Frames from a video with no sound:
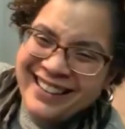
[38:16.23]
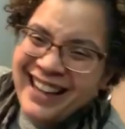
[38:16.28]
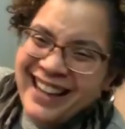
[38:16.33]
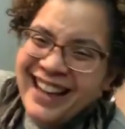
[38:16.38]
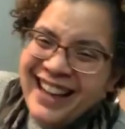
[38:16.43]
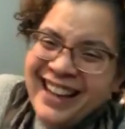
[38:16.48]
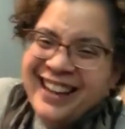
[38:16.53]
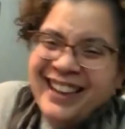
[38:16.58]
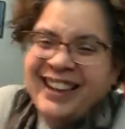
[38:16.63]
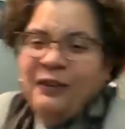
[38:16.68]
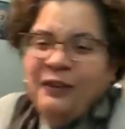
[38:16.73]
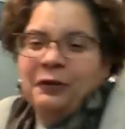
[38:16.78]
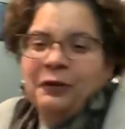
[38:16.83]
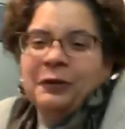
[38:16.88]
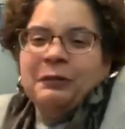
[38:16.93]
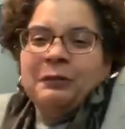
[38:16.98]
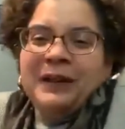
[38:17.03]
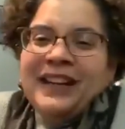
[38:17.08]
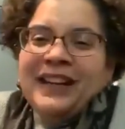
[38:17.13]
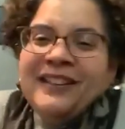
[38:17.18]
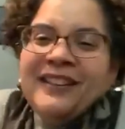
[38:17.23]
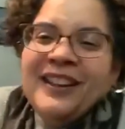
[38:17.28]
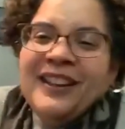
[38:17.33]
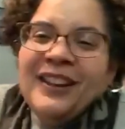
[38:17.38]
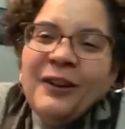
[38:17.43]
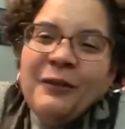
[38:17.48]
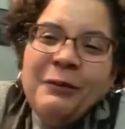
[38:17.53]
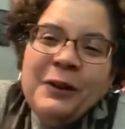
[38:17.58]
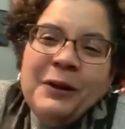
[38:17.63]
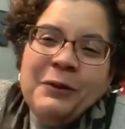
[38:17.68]
it would be, you know,
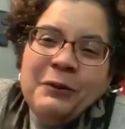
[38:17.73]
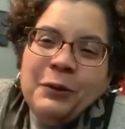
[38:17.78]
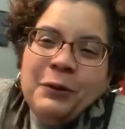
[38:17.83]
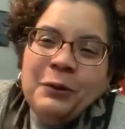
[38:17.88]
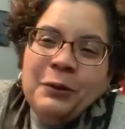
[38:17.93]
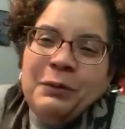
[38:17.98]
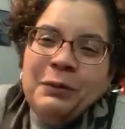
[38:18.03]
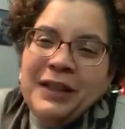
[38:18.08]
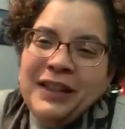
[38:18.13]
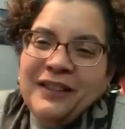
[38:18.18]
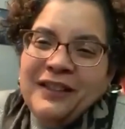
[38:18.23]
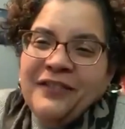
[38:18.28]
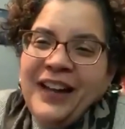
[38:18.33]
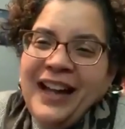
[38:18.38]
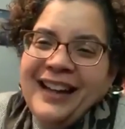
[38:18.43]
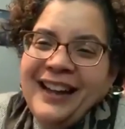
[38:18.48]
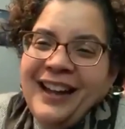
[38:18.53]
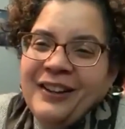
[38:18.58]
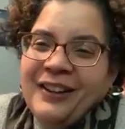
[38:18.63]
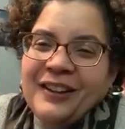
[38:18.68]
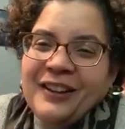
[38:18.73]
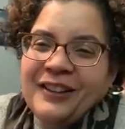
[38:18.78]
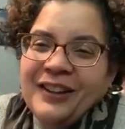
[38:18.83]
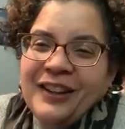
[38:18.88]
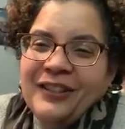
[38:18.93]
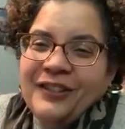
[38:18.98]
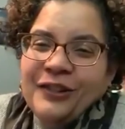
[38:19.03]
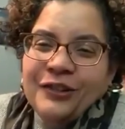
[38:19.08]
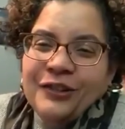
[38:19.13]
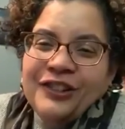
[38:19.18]
people would be to find out
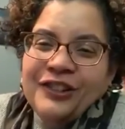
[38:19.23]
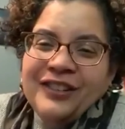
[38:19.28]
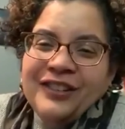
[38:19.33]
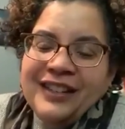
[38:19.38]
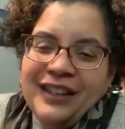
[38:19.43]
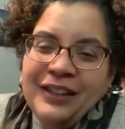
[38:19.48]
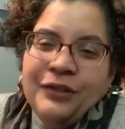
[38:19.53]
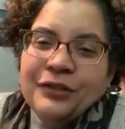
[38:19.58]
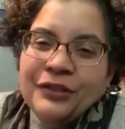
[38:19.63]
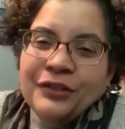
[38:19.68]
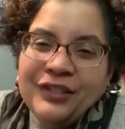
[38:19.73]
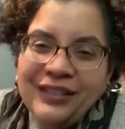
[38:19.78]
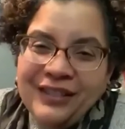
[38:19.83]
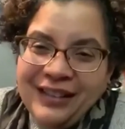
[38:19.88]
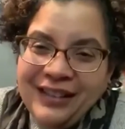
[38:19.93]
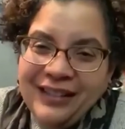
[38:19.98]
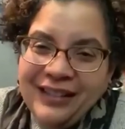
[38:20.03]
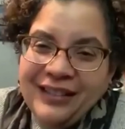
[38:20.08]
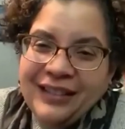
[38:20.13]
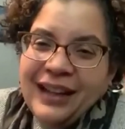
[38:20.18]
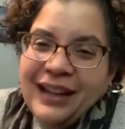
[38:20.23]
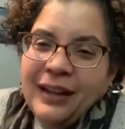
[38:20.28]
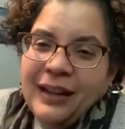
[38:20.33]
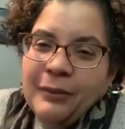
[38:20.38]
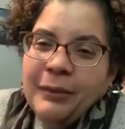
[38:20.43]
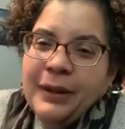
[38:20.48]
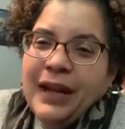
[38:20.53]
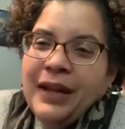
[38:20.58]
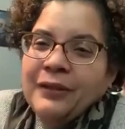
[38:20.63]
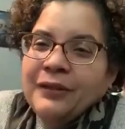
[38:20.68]
that you're just interested.
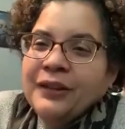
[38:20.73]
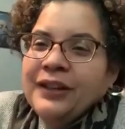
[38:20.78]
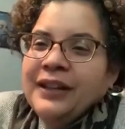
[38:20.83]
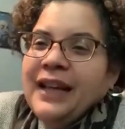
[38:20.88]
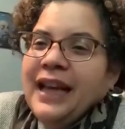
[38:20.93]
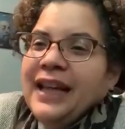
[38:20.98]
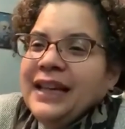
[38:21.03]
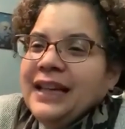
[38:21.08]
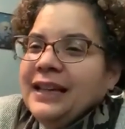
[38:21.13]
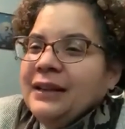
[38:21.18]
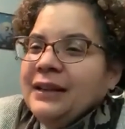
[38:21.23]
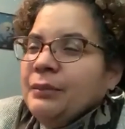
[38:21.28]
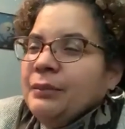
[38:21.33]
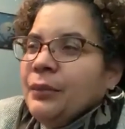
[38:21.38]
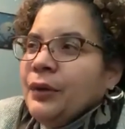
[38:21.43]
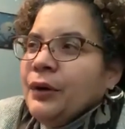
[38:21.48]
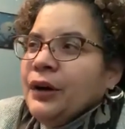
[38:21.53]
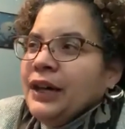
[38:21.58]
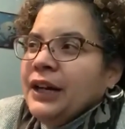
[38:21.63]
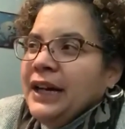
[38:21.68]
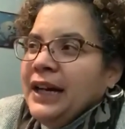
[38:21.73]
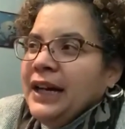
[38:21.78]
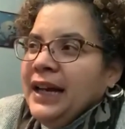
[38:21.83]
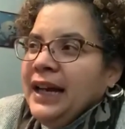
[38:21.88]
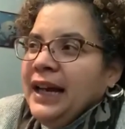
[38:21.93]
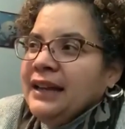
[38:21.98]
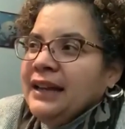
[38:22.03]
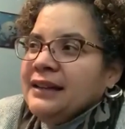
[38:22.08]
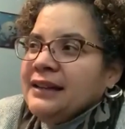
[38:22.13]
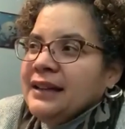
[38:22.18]
But I look at it more
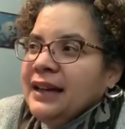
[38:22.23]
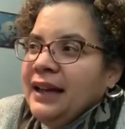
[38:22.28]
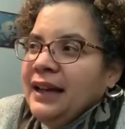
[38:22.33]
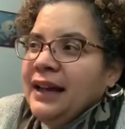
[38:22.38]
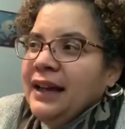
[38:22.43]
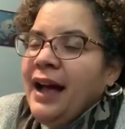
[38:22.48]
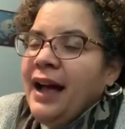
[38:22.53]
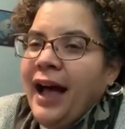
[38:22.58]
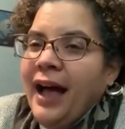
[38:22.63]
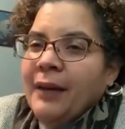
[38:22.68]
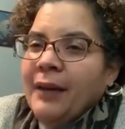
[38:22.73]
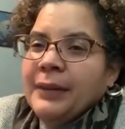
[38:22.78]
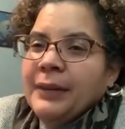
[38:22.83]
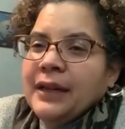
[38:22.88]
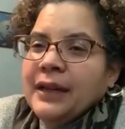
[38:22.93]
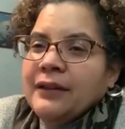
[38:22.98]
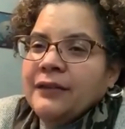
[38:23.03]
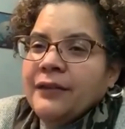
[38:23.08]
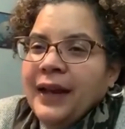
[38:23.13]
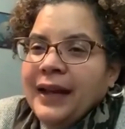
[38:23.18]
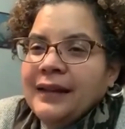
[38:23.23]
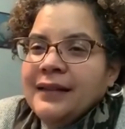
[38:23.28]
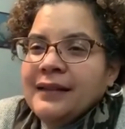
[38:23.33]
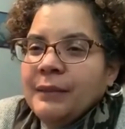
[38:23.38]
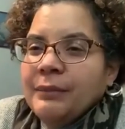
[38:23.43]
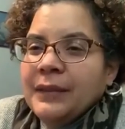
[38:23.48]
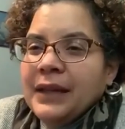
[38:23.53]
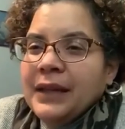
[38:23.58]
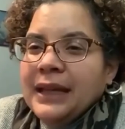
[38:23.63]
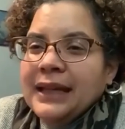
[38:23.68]
as find
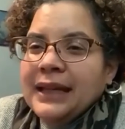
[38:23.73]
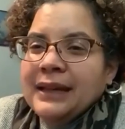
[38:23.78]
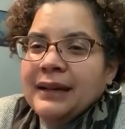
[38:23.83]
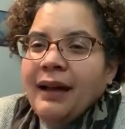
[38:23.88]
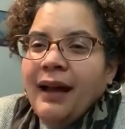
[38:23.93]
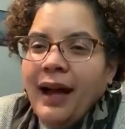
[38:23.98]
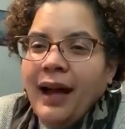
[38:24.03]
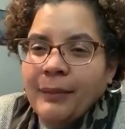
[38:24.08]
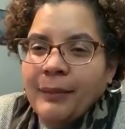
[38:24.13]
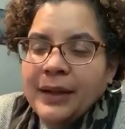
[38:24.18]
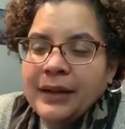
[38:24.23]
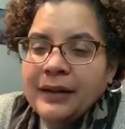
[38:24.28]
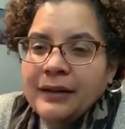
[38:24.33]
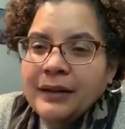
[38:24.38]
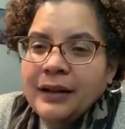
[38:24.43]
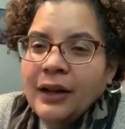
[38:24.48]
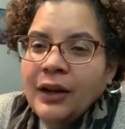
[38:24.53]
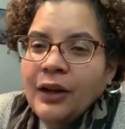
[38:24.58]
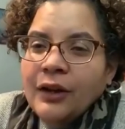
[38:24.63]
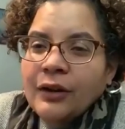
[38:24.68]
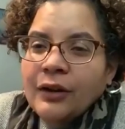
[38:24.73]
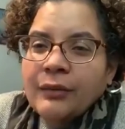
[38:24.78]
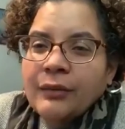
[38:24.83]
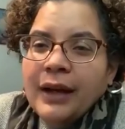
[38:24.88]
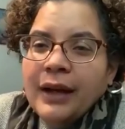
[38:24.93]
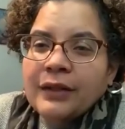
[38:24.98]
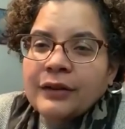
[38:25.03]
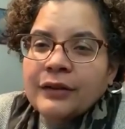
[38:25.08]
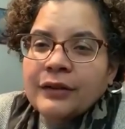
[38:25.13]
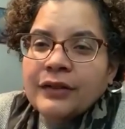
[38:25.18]
something in common,
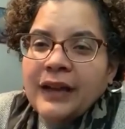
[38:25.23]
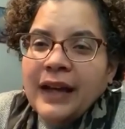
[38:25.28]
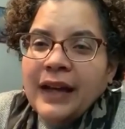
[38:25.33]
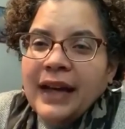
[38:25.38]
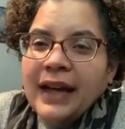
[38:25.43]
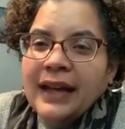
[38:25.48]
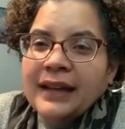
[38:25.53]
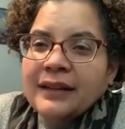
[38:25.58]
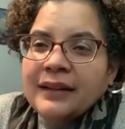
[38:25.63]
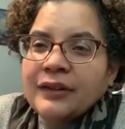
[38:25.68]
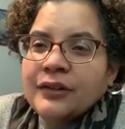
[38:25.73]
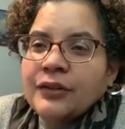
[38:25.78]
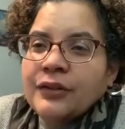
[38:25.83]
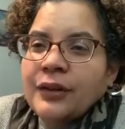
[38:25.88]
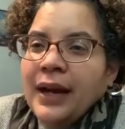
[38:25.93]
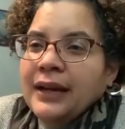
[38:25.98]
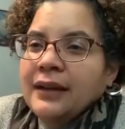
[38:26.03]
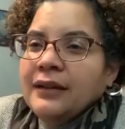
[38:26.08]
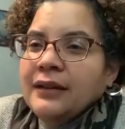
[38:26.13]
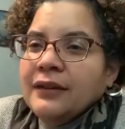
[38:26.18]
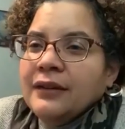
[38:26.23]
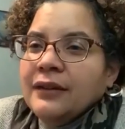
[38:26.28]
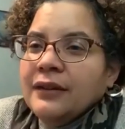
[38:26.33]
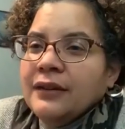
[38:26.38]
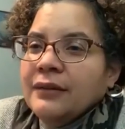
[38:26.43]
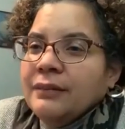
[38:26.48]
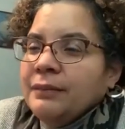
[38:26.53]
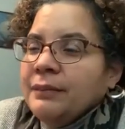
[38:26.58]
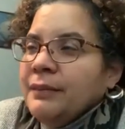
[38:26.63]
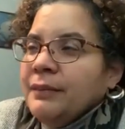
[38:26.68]
rather than trying to
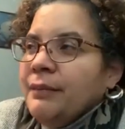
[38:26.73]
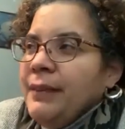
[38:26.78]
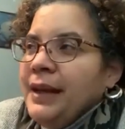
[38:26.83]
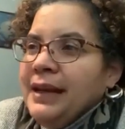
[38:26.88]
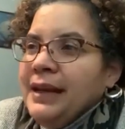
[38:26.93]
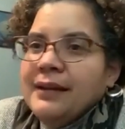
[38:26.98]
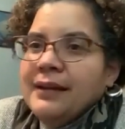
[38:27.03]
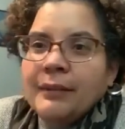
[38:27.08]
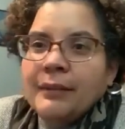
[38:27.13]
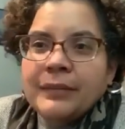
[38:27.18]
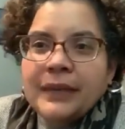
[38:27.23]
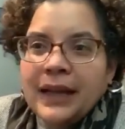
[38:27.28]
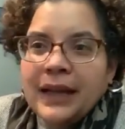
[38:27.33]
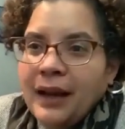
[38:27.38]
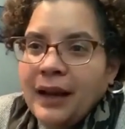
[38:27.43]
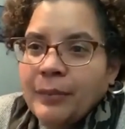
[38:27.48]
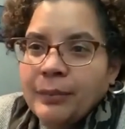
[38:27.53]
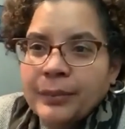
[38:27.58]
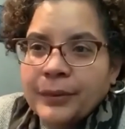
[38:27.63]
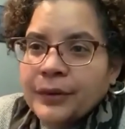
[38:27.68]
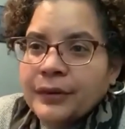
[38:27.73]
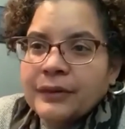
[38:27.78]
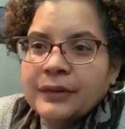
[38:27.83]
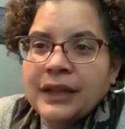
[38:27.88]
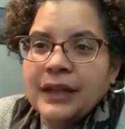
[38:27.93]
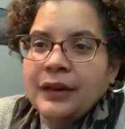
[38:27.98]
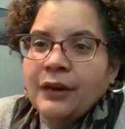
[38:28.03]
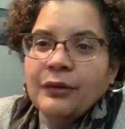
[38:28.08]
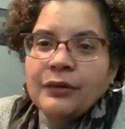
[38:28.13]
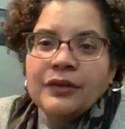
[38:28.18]
make something up, or,
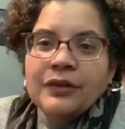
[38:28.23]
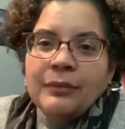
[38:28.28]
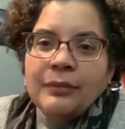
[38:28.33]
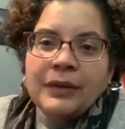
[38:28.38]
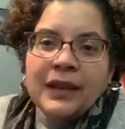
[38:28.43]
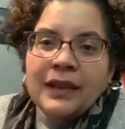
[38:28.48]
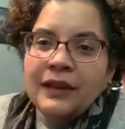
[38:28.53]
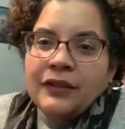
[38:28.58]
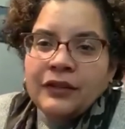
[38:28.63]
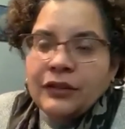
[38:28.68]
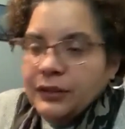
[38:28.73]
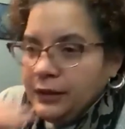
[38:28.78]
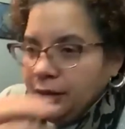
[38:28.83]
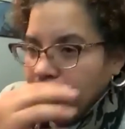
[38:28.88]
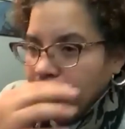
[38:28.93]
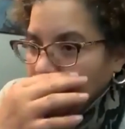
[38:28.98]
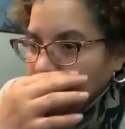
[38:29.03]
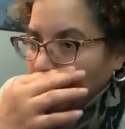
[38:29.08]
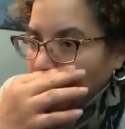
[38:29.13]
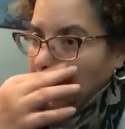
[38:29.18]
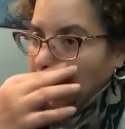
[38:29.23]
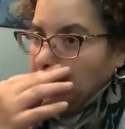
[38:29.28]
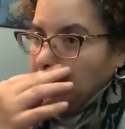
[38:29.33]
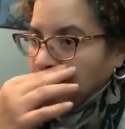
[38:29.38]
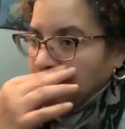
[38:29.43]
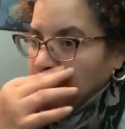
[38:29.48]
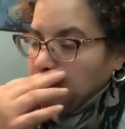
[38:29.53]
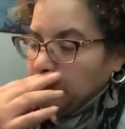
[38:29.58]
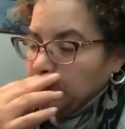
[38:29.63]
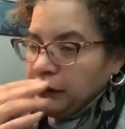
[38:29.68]
you know, something that you don't have a
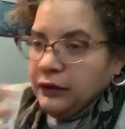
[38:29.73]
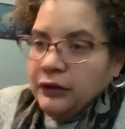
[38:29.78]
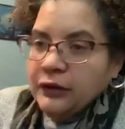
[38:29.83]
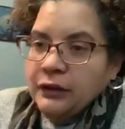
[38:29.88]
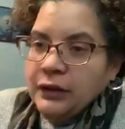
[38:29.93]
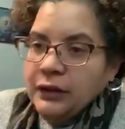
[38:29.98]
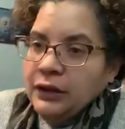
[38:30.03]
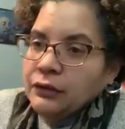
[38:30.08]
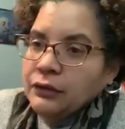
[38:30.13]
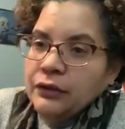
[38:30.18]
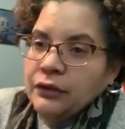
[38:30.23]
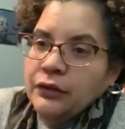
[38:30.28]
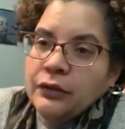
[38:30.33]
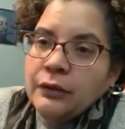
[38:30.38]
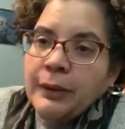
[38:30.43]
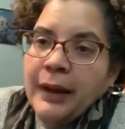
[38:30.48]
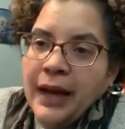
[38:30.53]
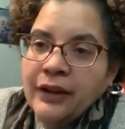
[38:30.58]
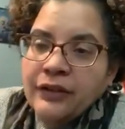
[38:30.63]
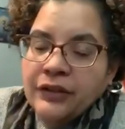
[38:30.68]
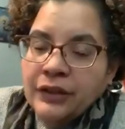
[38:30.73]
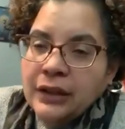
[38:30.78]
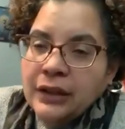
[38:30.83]
particular interest or passion